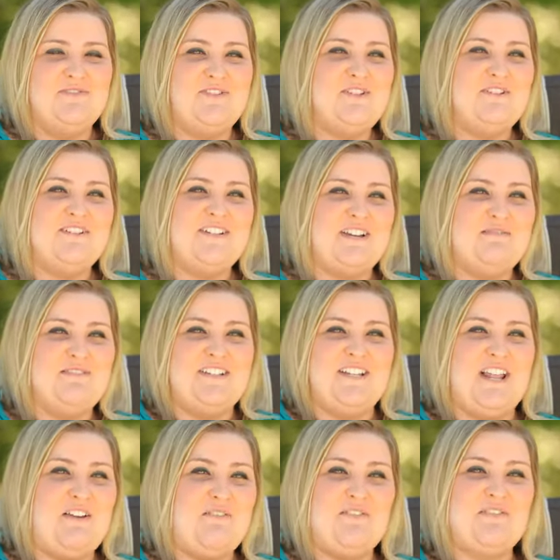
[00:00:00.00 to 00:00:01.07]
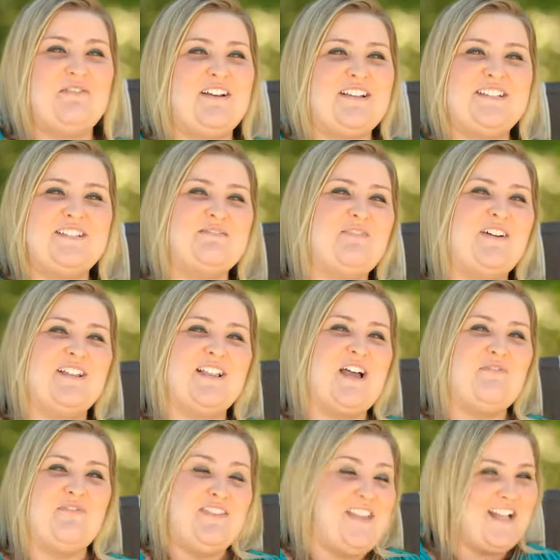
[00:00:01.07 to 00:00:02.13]
two times a day for the rest of my
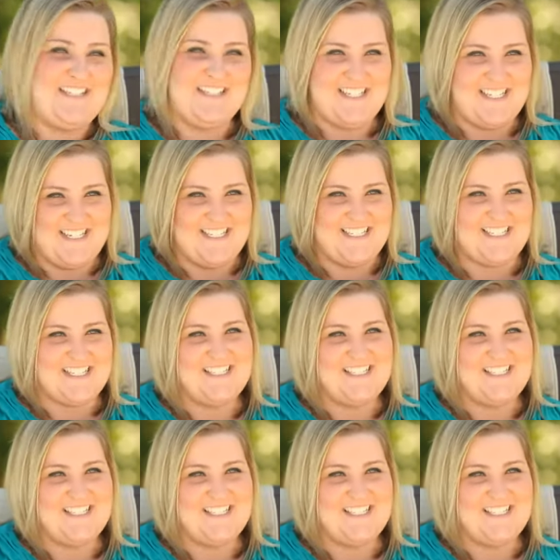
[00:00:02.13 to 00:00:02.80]
life and that's it.